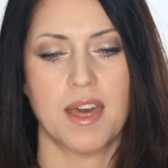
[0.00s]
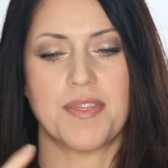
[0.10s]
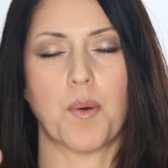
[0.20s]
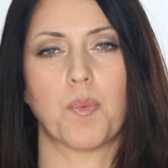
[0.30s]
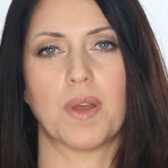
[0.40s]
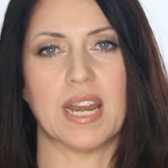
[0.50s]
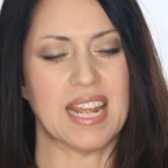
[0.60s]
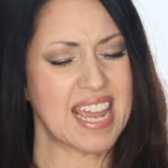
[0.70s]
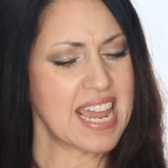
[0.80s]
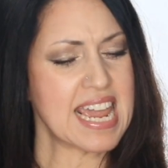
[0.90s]

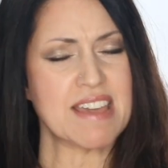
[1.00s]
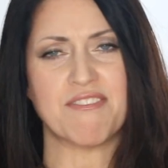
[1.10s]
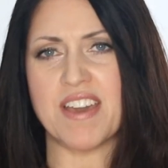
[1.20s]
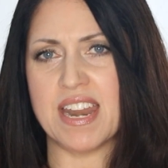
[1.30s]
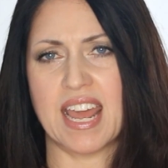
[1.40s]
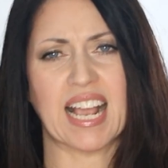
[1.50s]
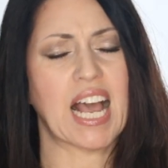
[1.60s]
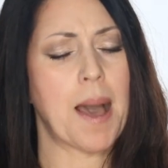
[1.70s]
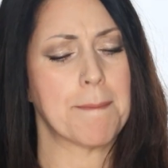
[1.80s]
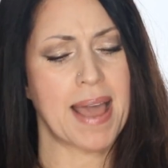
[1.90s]
and even and
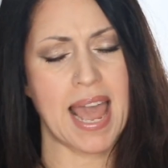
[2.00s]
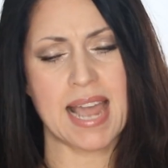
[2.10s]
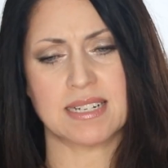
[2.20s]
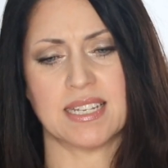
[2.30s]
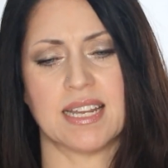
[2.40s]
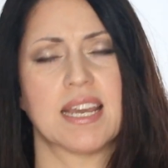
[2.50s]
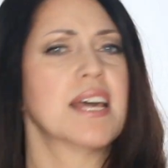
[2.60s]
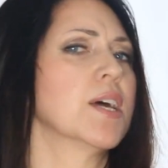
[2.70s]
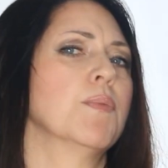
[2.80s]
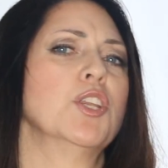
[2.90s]
compacted
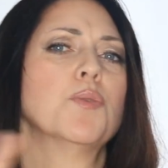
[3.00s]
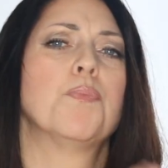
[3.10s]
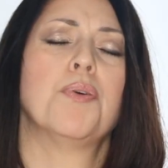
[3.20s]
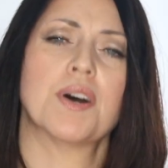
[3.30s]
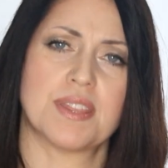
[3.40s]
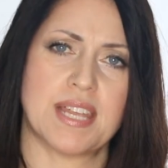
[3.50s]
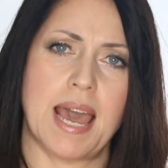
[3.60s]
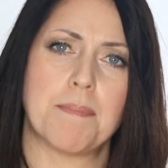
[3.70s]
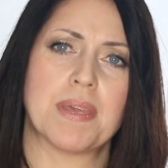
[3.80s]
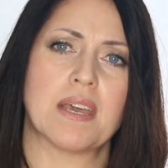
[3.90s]
that when you put
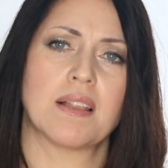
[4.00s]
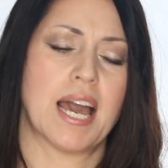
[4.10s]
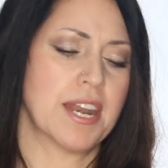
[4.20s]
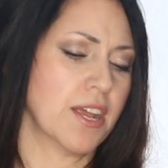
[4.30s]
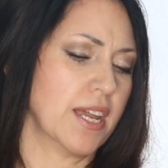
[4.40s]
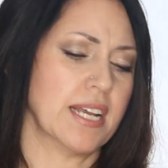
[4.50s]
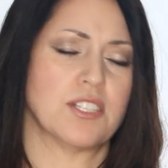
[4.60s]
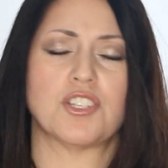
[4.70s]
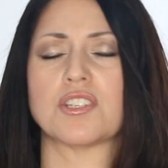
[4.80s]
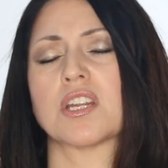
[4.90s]
that peel on,
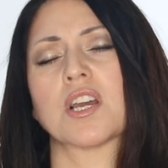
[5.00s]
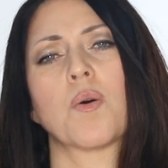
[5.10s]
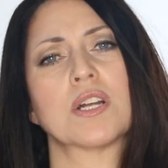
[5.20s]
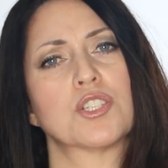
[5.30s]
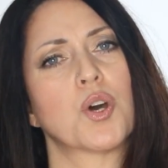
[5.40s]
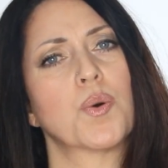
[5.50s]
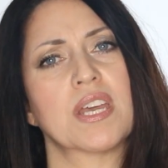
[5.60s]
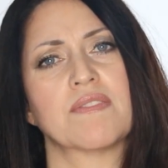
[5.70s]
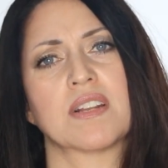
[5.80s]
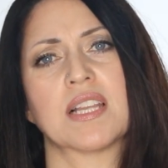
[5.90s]
it's just going to go on so
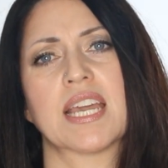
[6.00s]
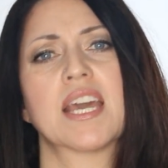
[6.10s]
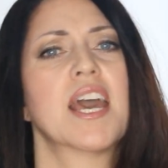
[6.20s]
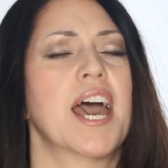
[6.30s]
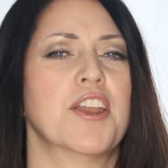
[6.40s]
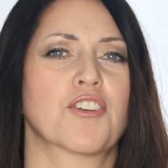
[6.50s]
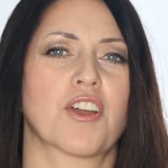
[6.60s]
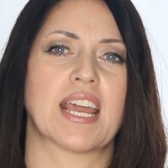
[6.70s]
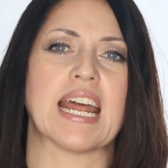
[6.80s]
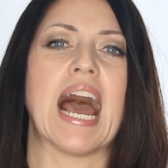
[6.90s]
evenly and you're
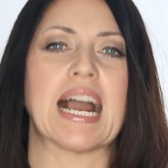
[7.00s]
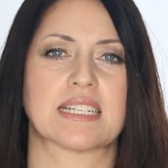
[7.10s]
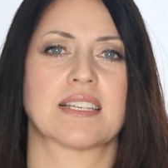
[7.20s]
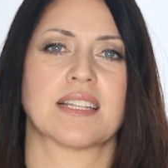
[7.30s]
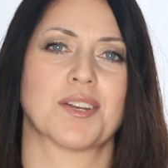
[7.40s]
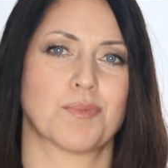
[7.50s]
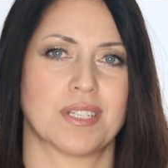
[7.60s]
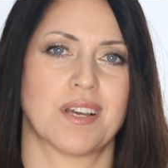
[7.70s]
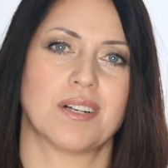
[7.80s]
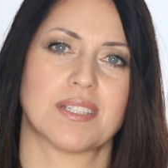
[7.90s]
get excellent
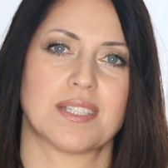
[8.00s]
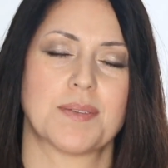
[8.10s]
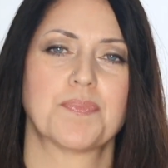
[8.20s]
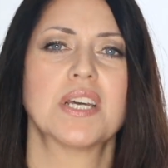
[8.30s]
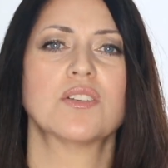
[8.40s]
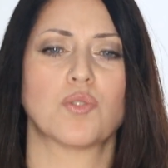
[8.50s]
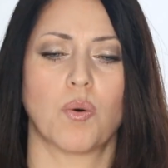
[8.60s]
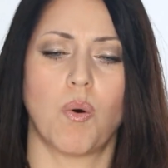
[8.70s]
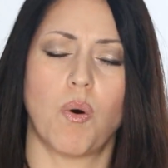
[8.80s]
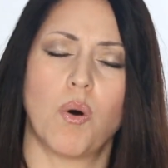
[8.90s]
results.
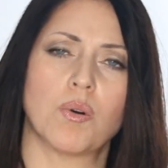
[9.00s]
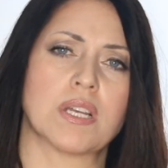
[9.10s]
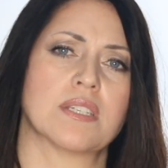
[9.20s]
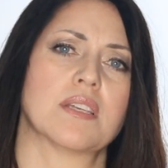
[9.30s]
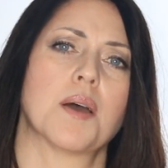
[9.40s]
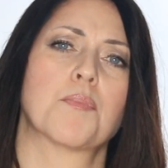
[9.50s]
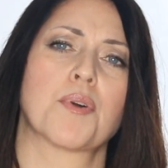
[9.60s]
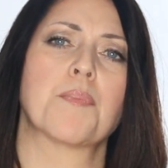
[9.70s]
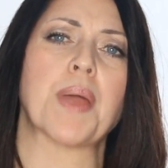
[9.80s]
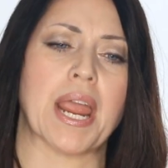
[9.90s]
So always
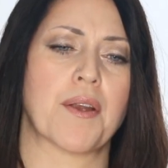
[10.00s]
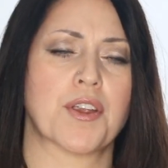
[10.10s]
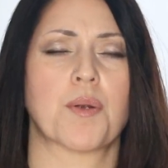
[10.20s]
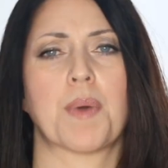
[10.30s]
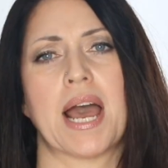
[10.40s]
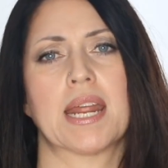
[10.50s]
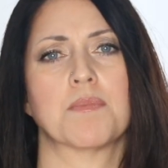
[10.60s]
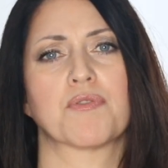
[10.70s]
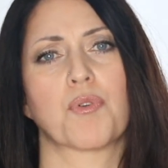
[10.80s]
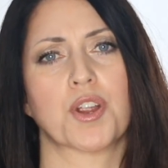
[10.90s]
prepare your body
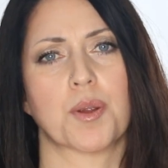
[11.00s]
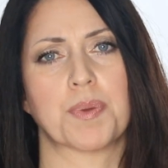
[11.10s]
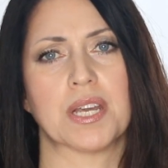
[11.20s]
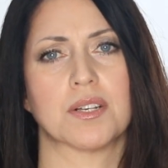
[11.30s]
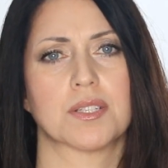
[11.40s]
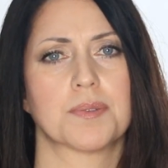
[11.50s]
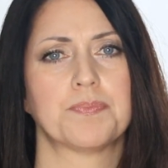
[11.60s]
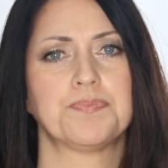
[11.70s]
before your peels.